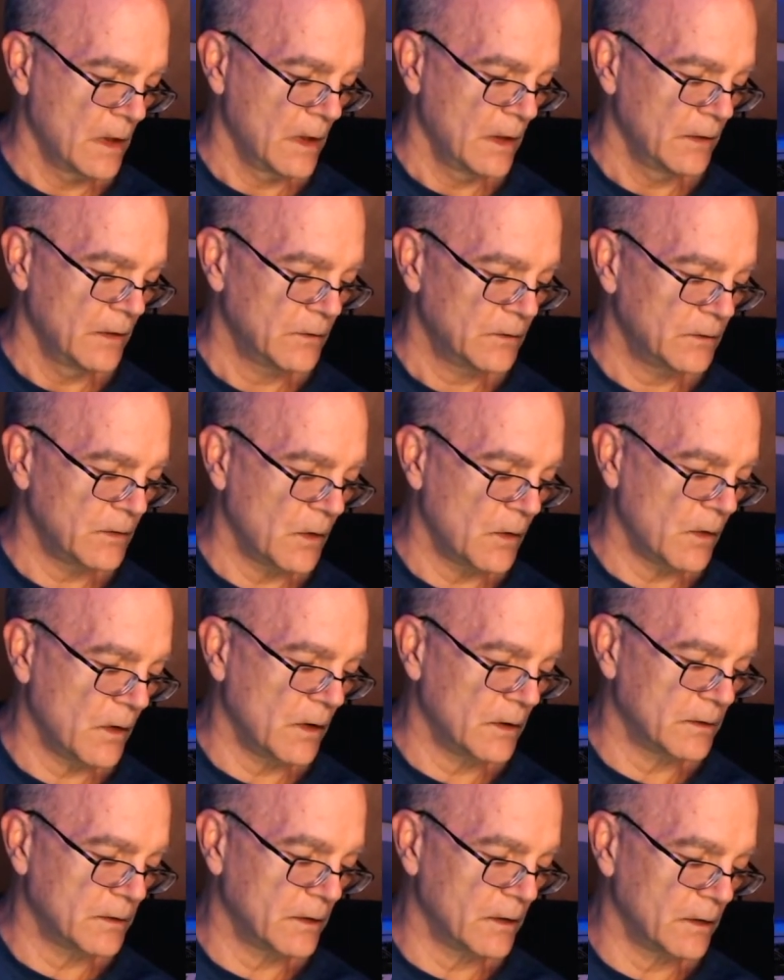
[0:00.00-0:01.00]
So
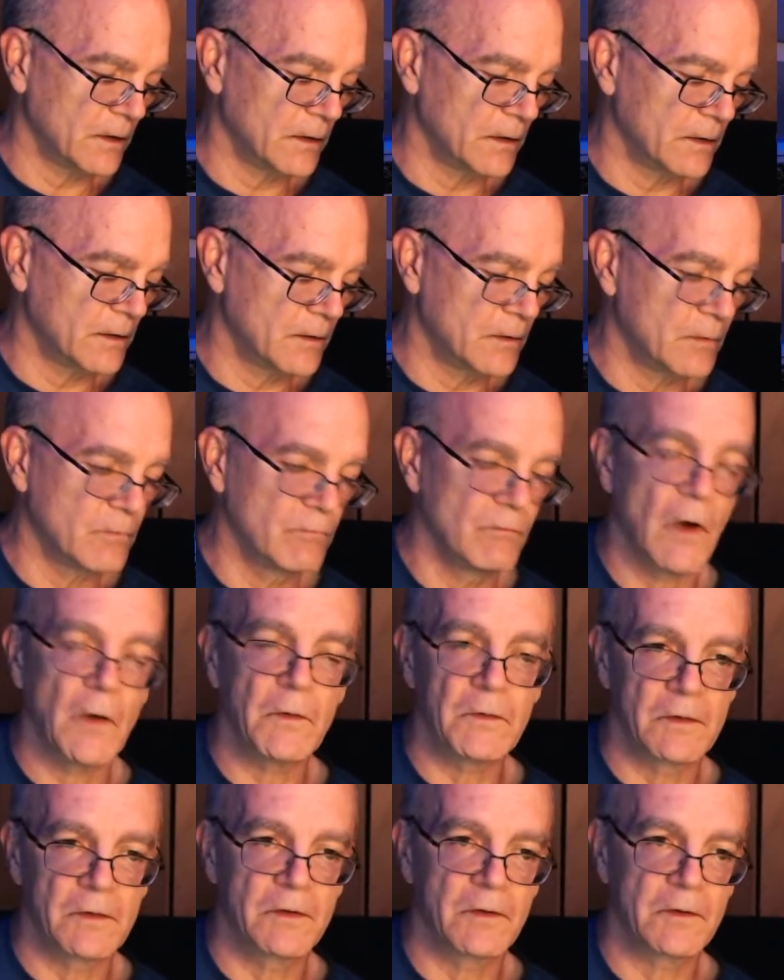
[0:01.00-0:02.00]
on
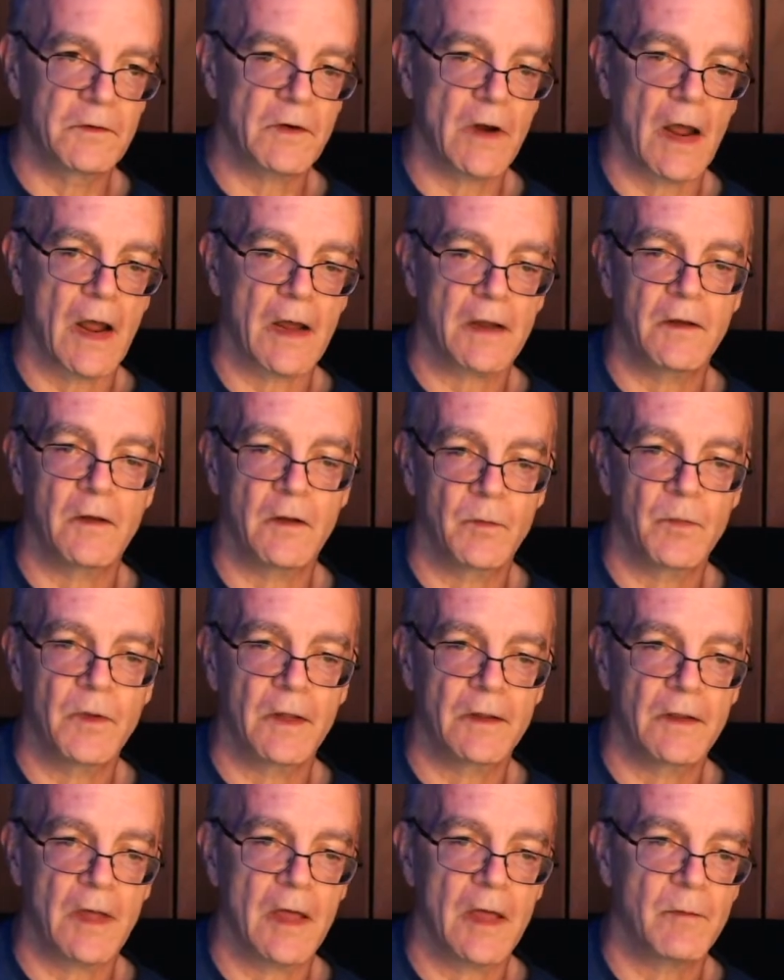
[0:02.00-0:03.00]
most of the track, you can
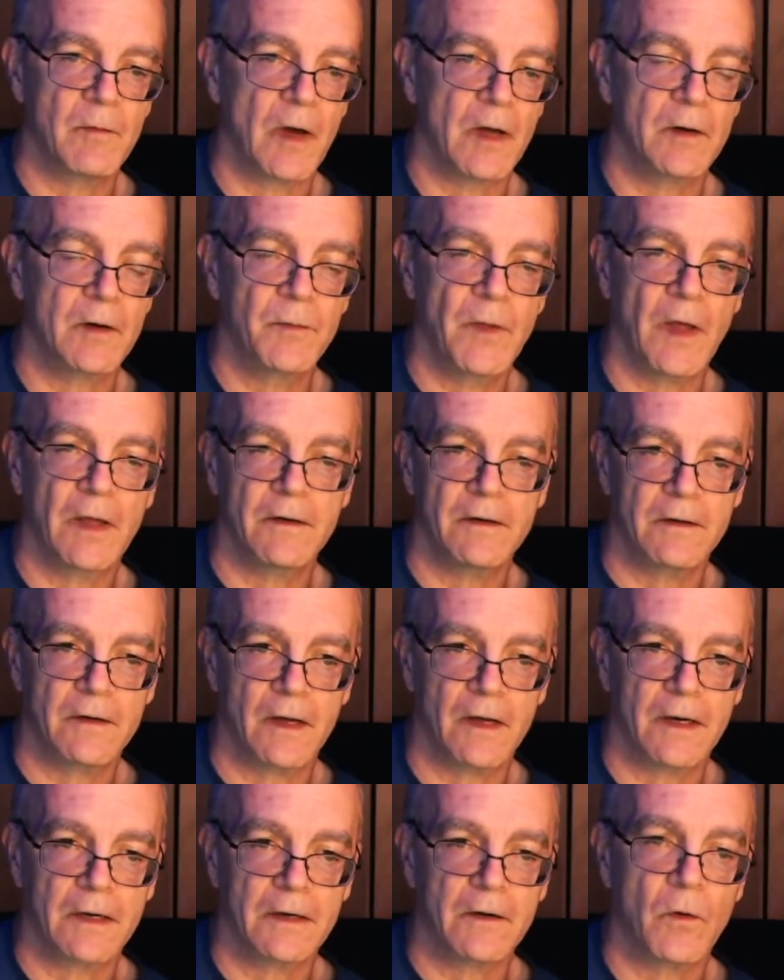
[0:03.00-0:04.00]
play the A minor
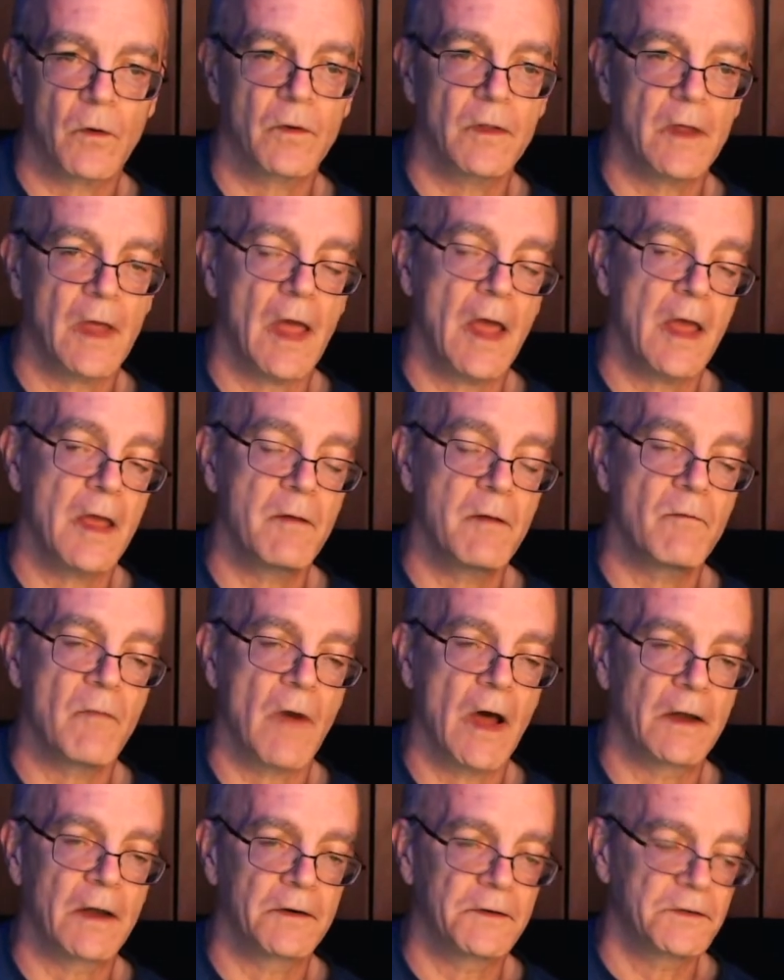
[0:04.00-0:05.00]
pentatonic or the A
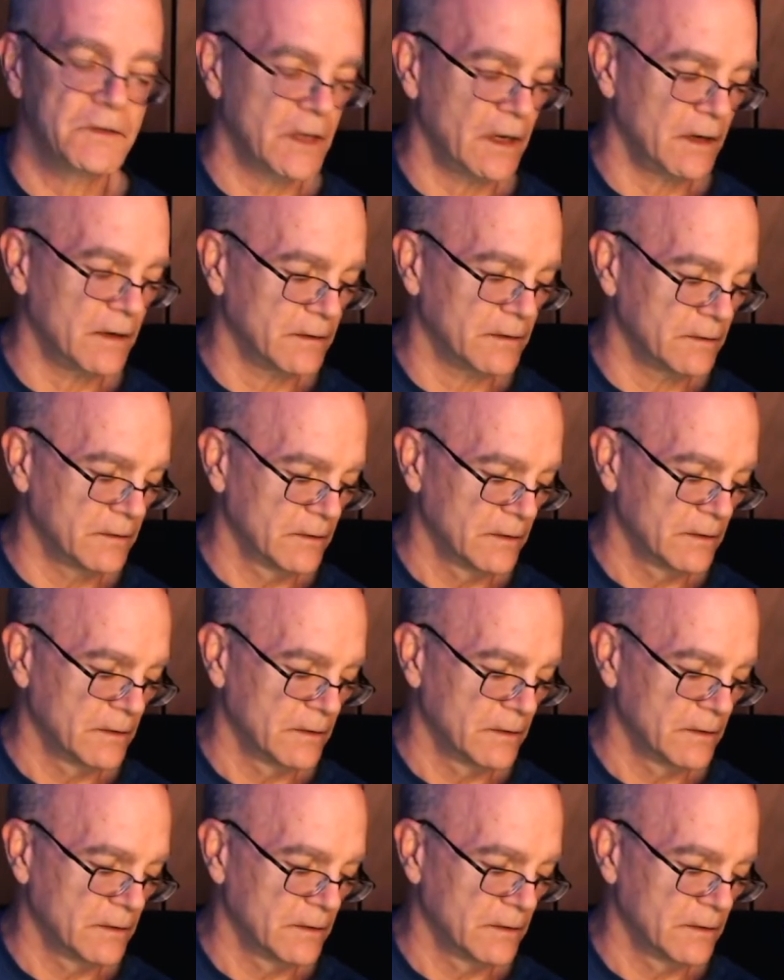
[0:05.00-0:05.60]
minor scale.